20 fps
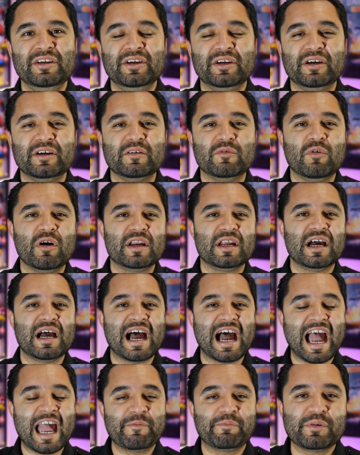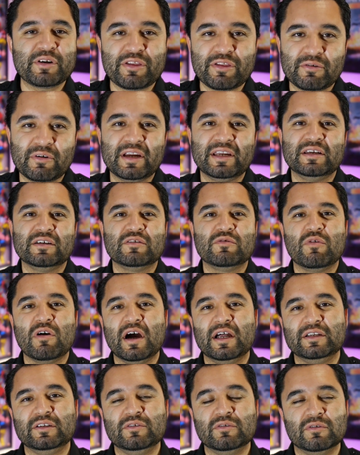you're going to want a hyper-threading
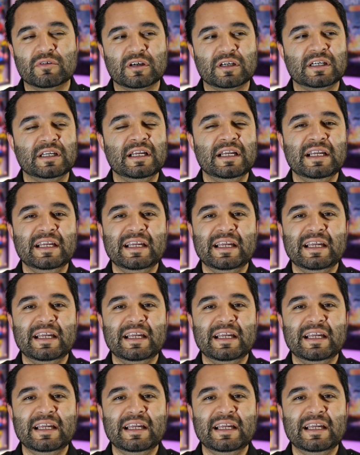quad core,